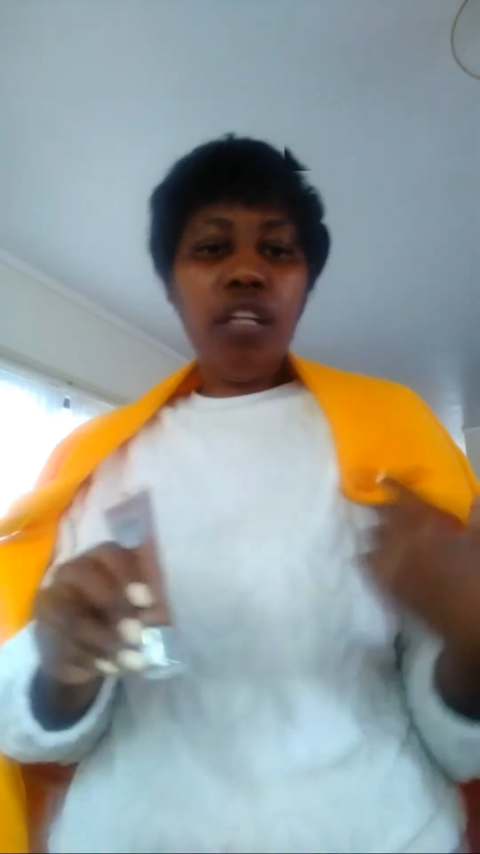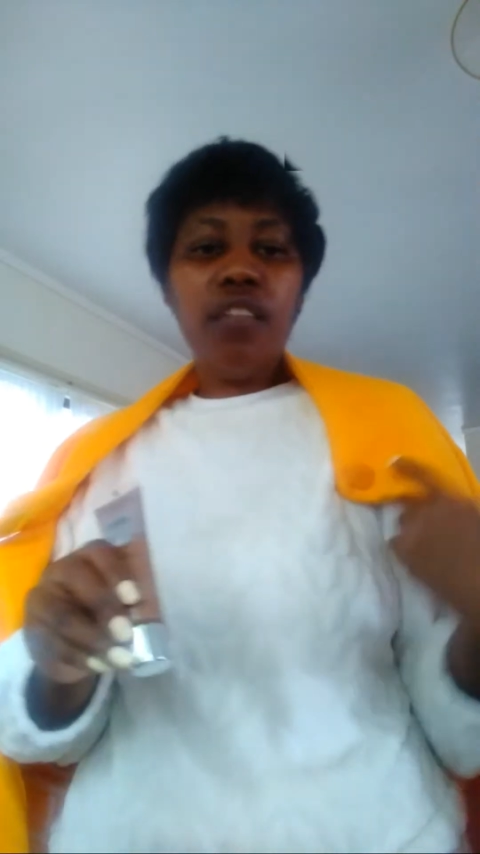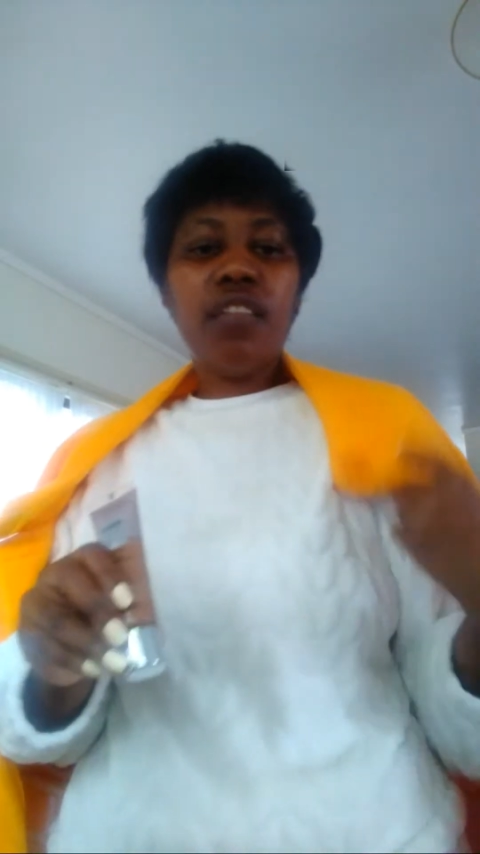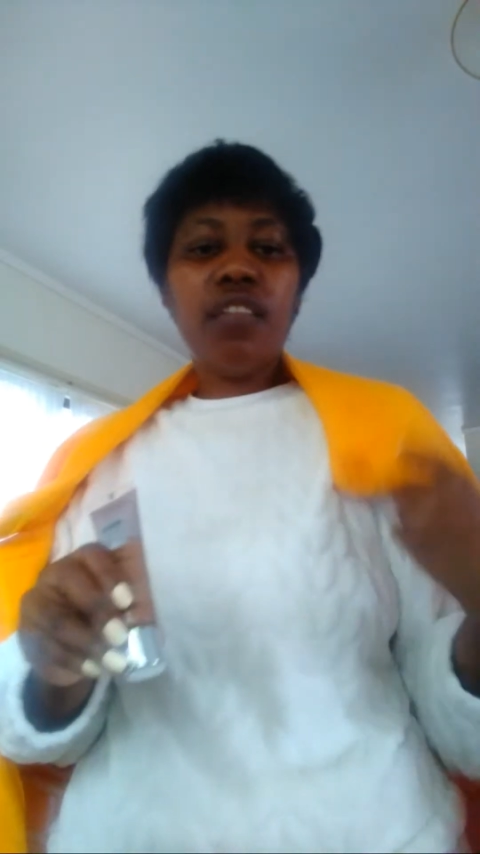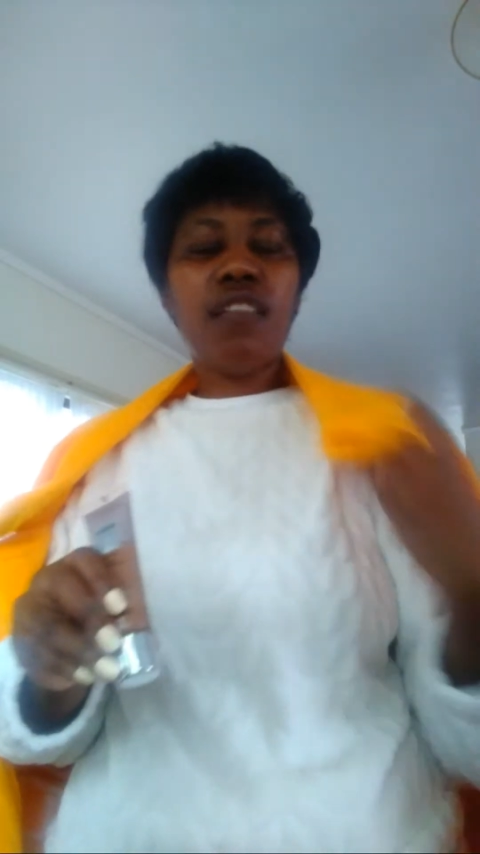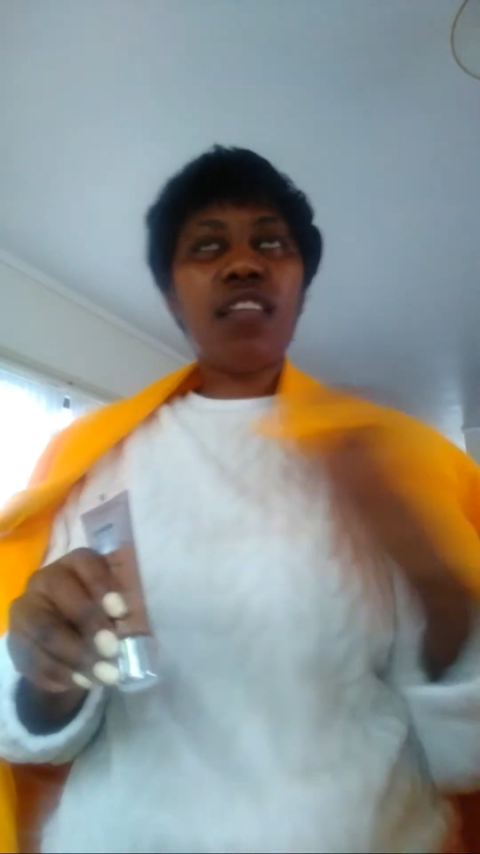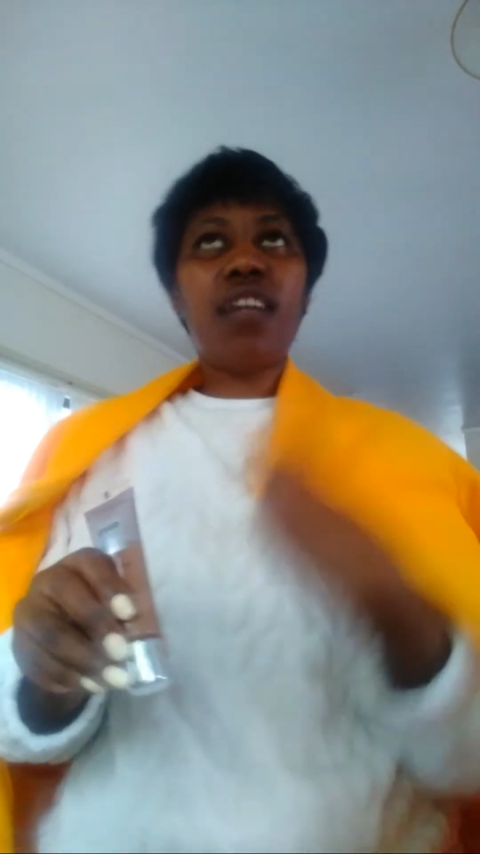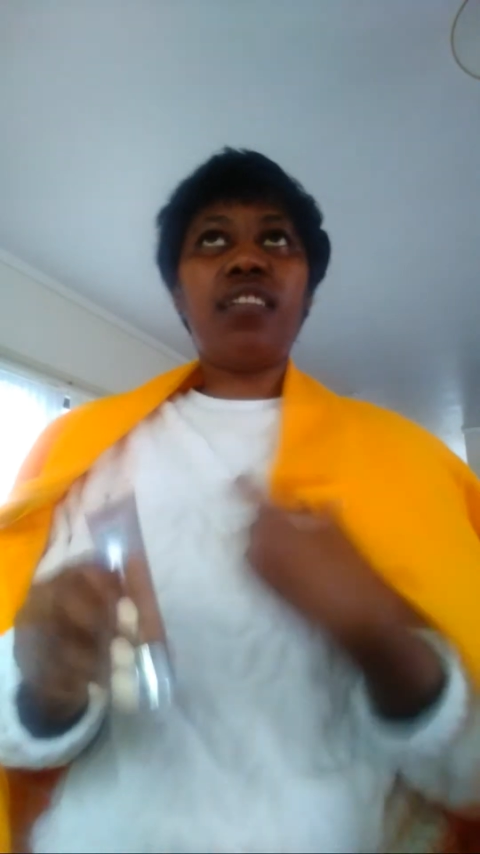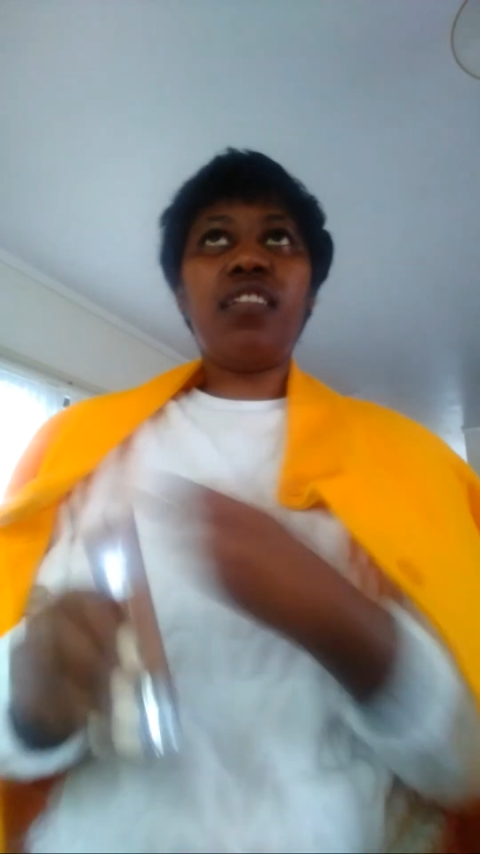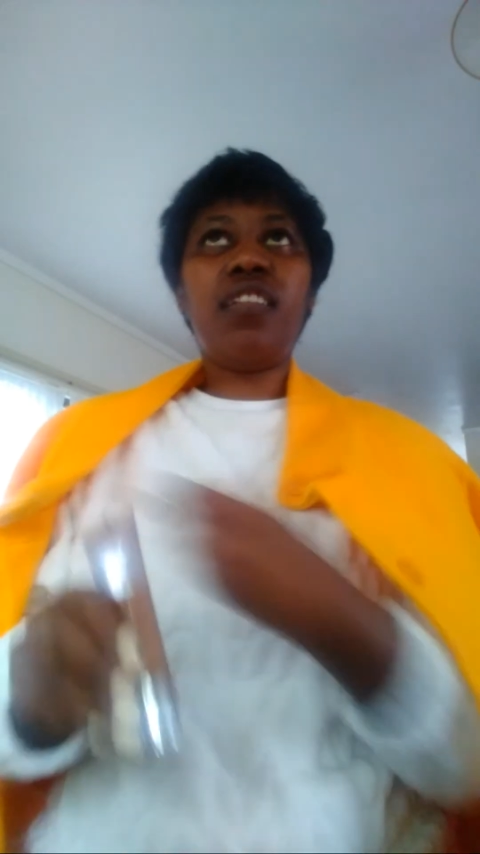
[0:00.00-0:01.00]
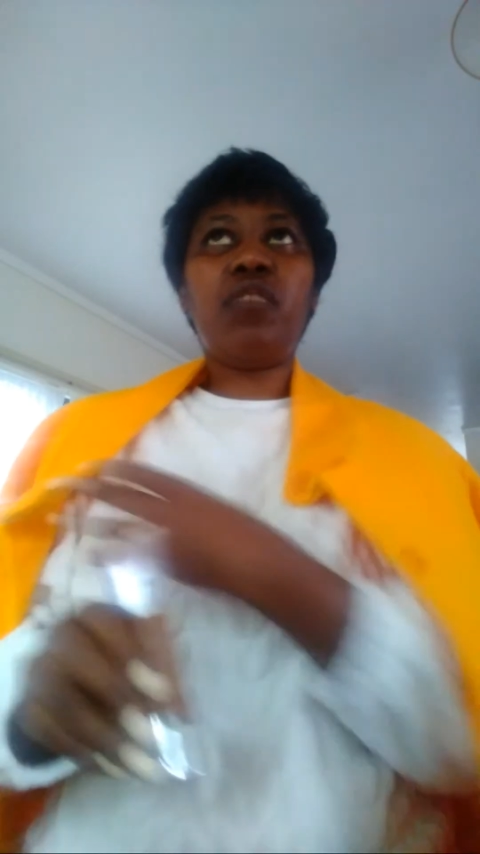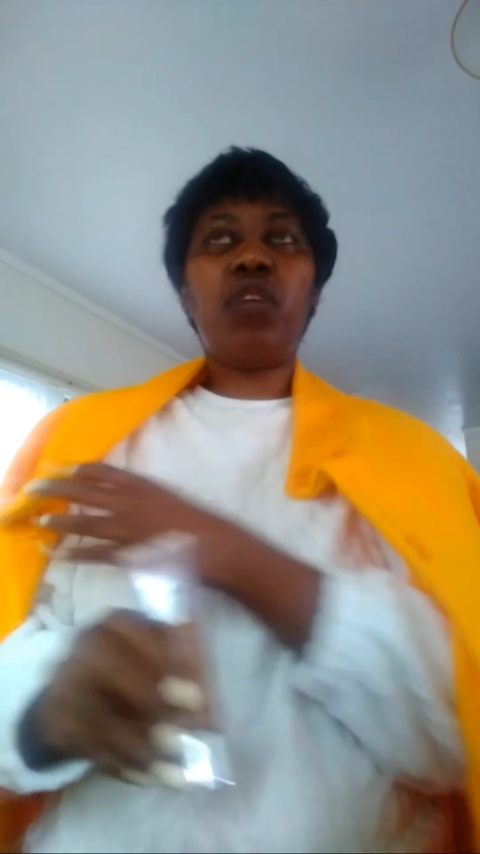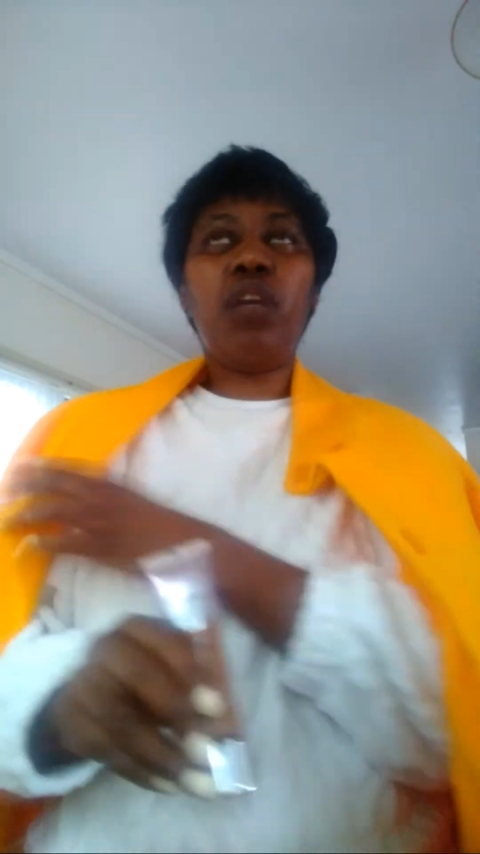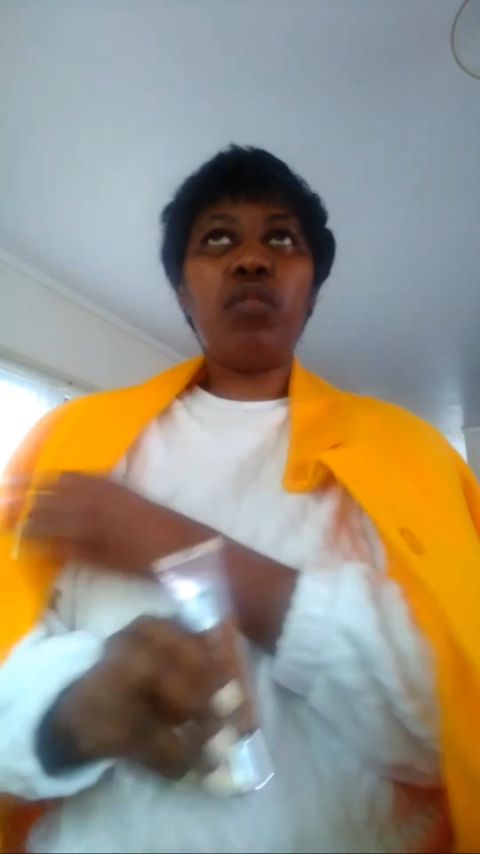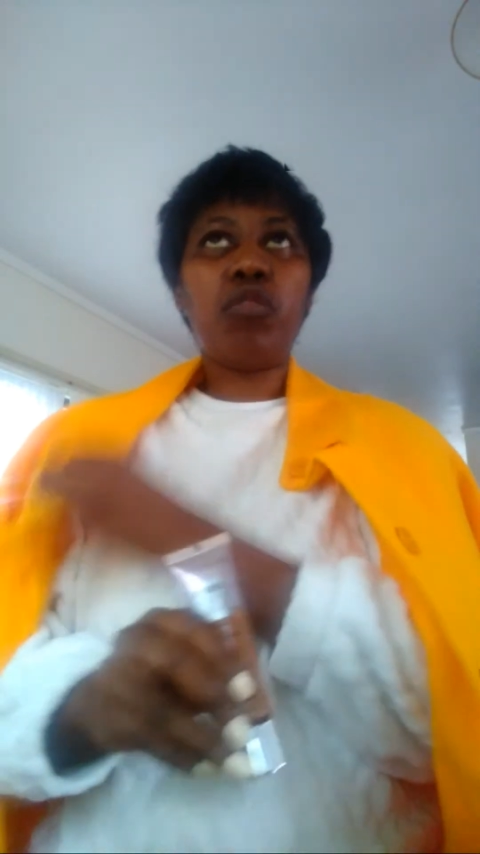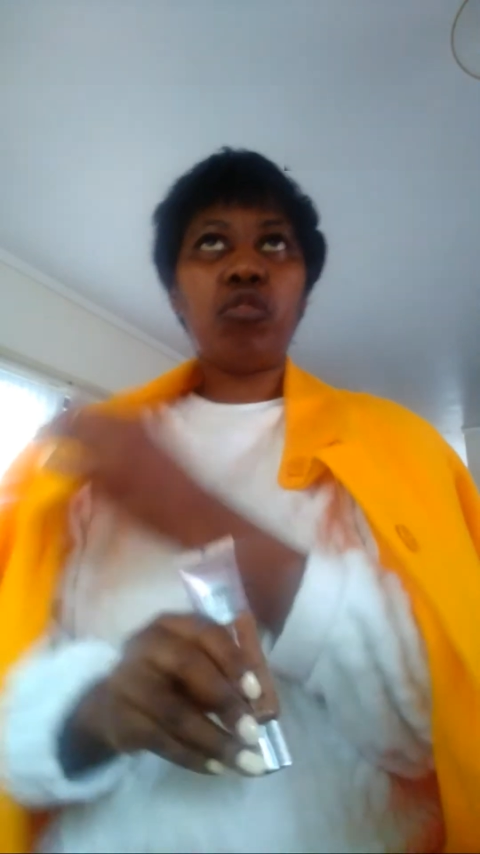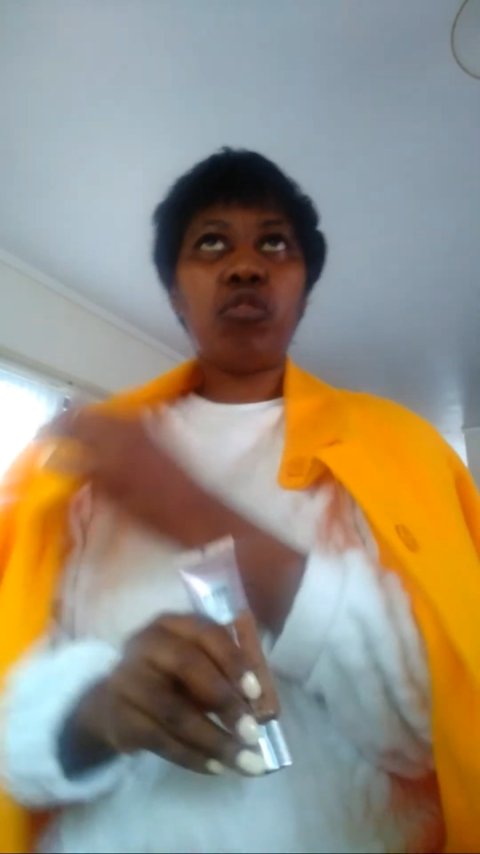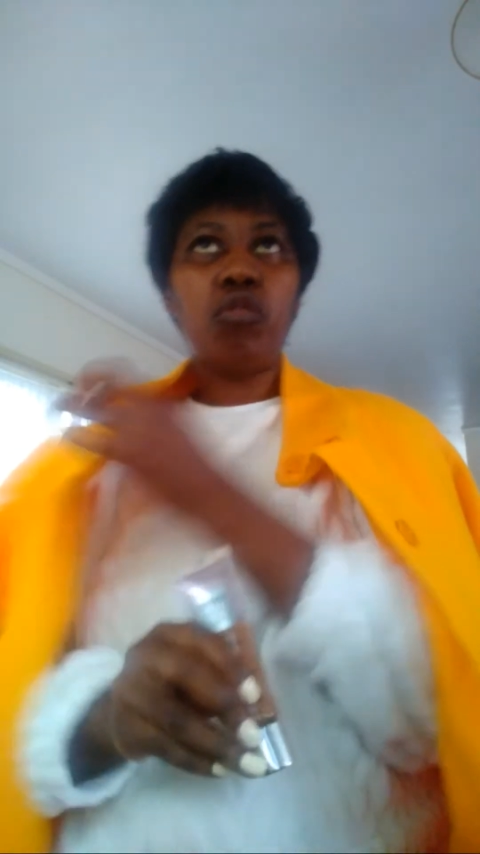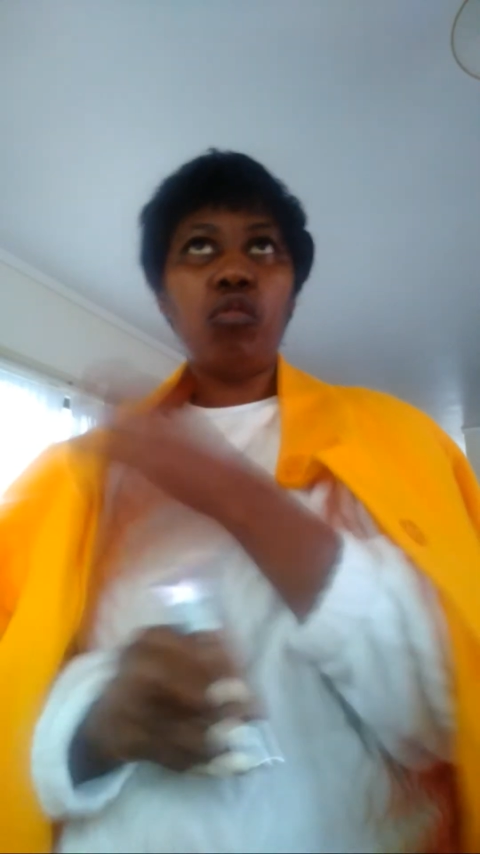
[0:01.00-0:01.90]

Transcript: that is from a store